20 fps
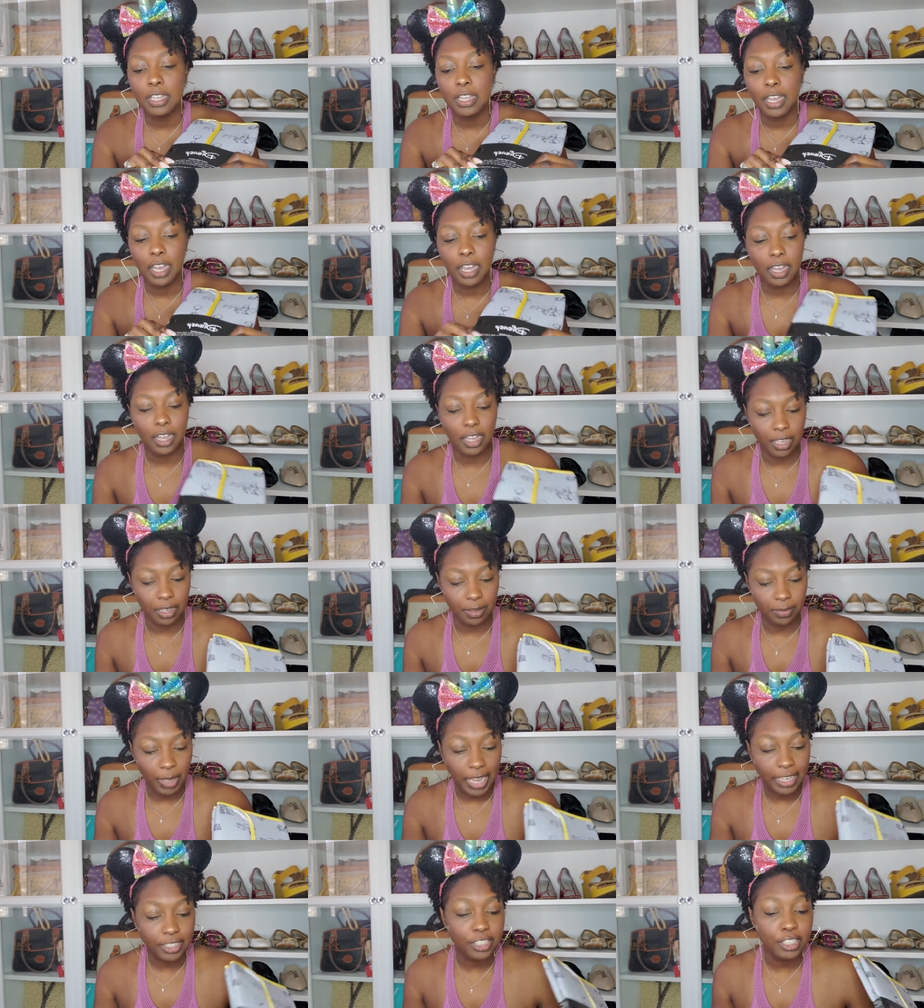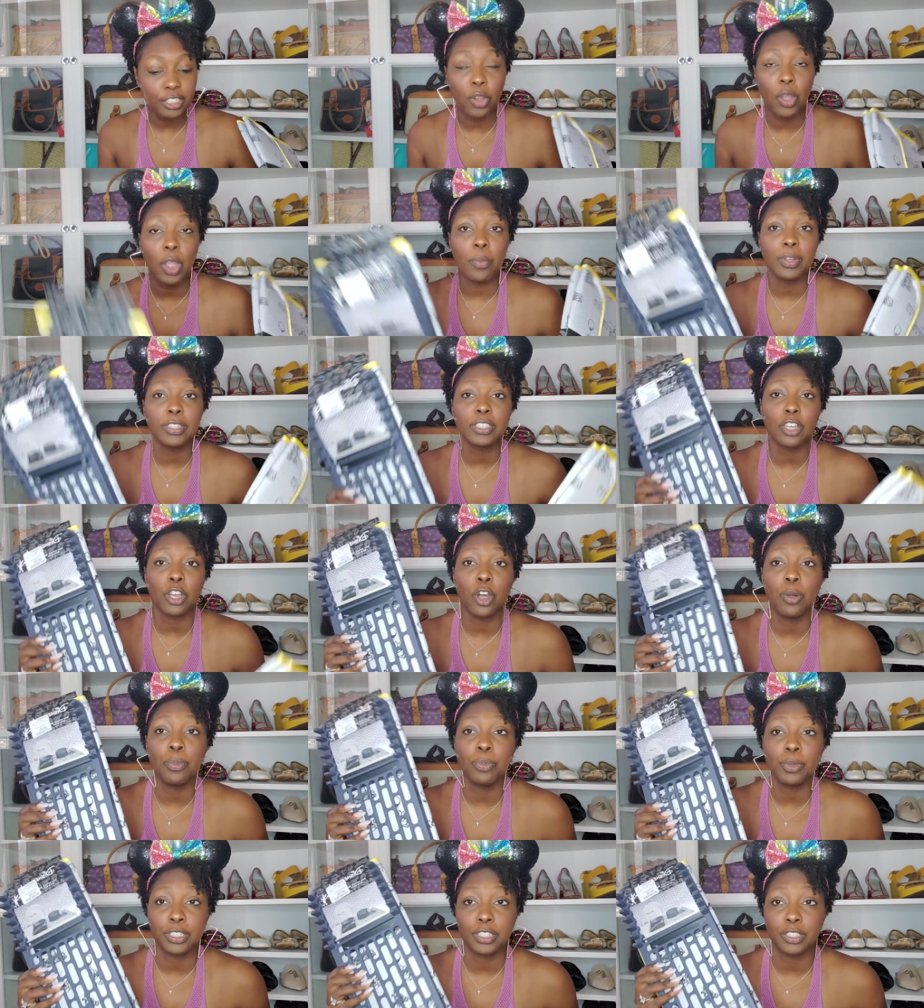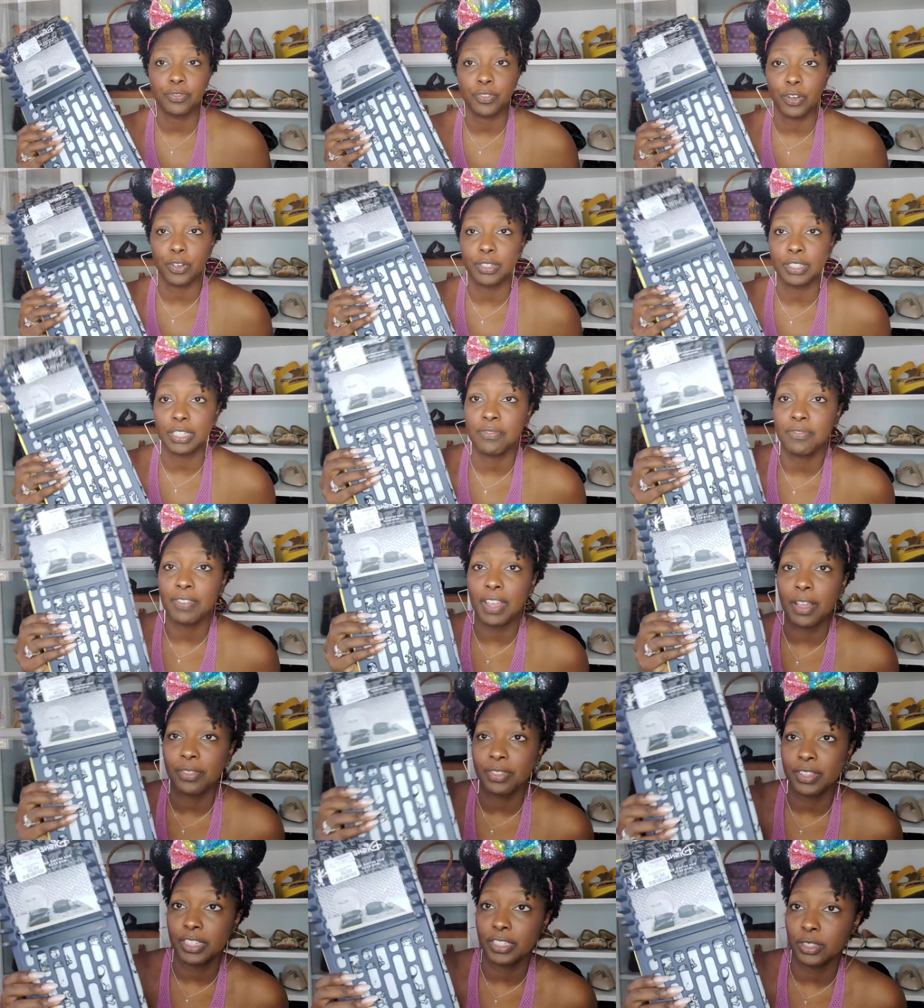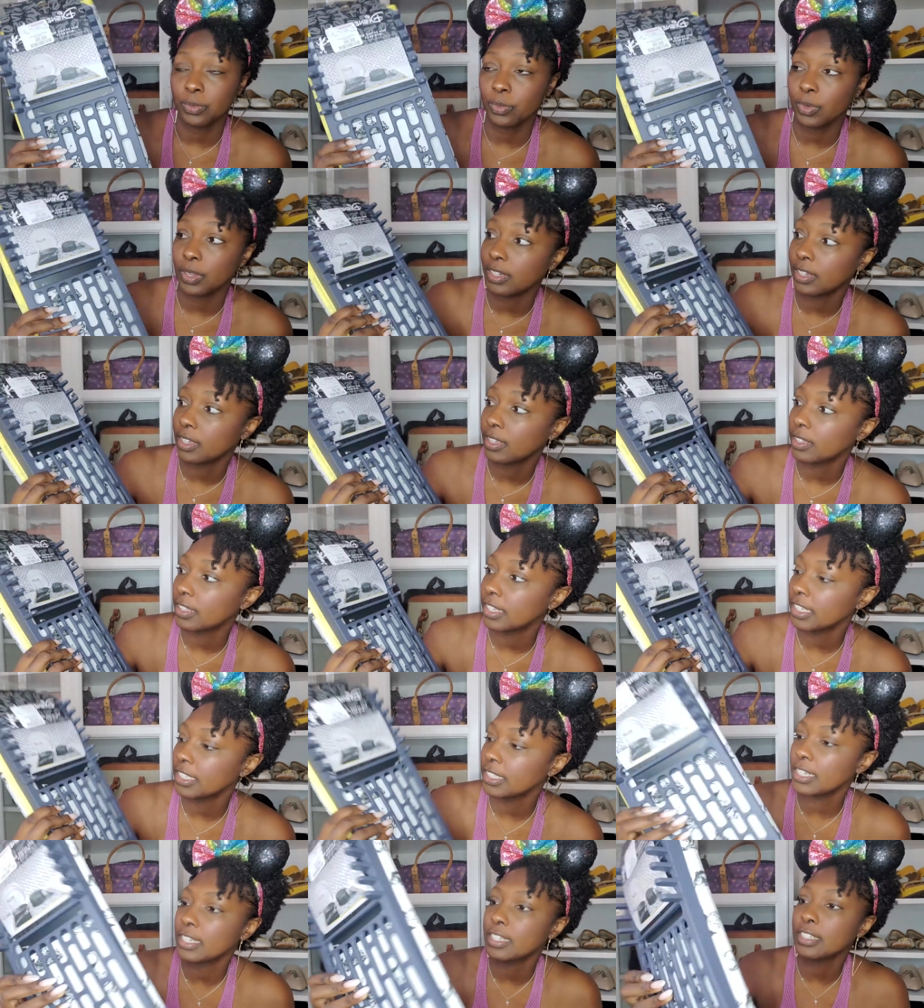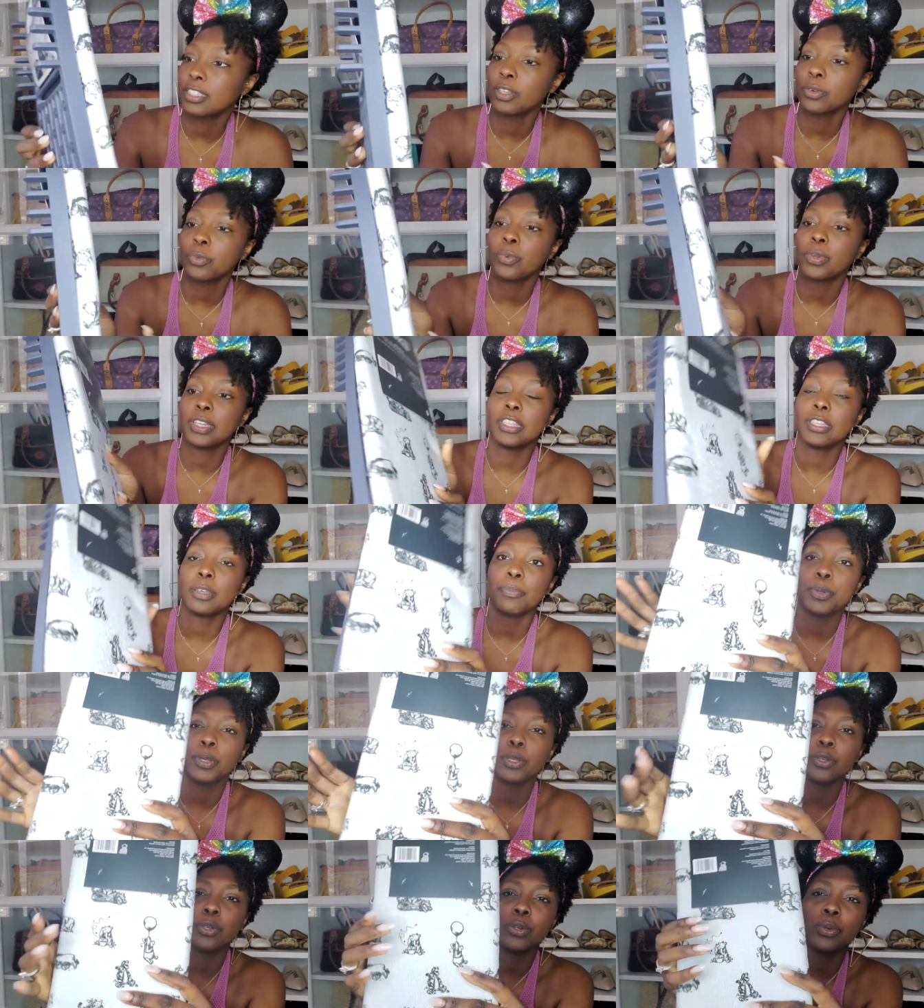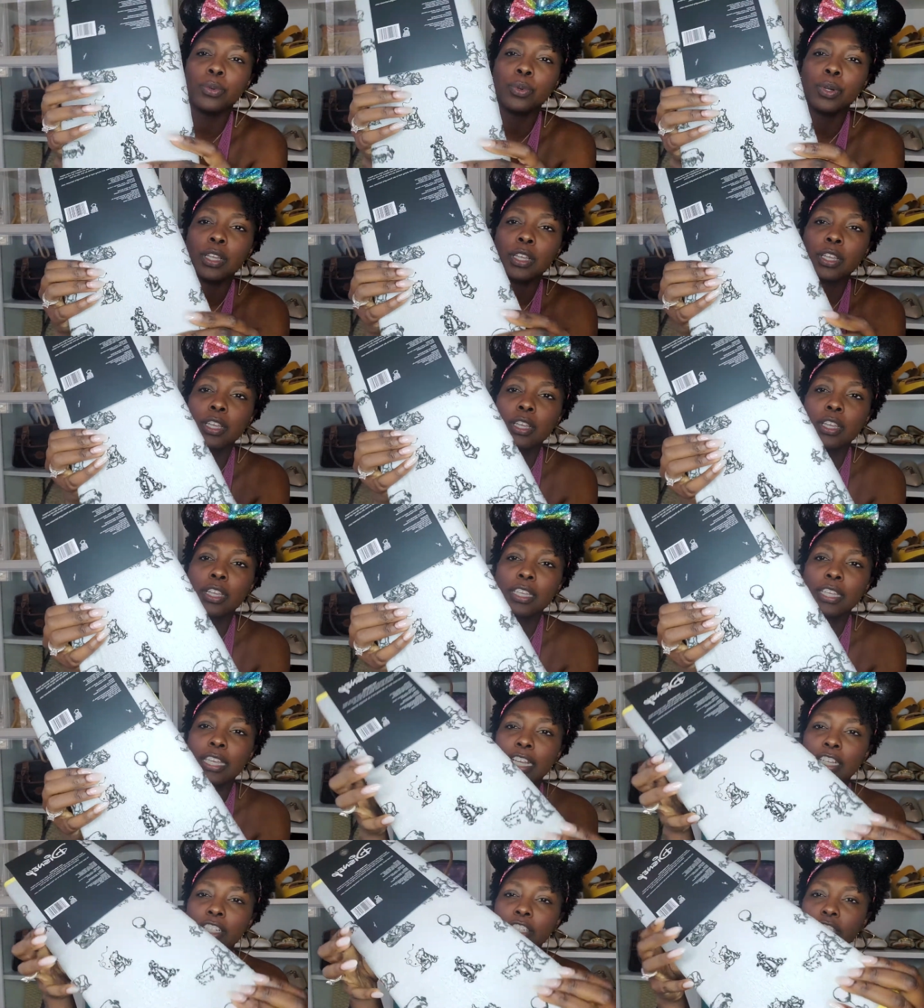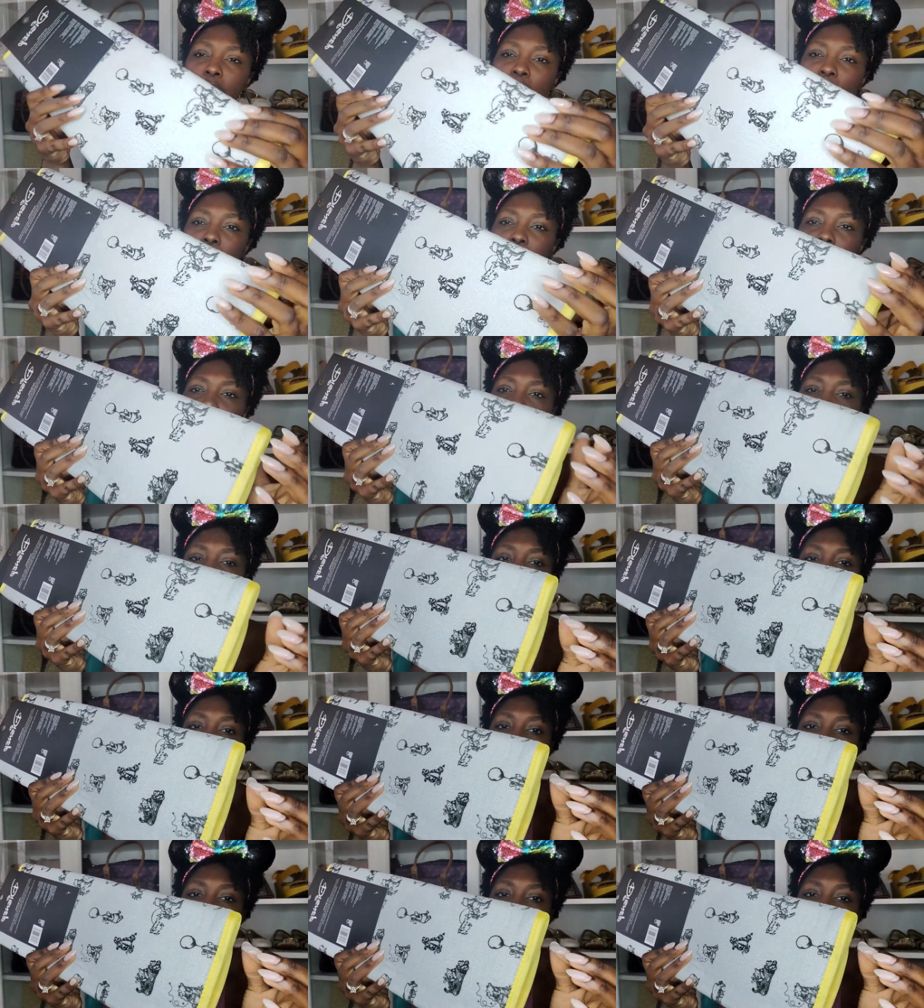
Actually no, I went to Home Goods first and found this one. This is the Winnie the Pooh kitchen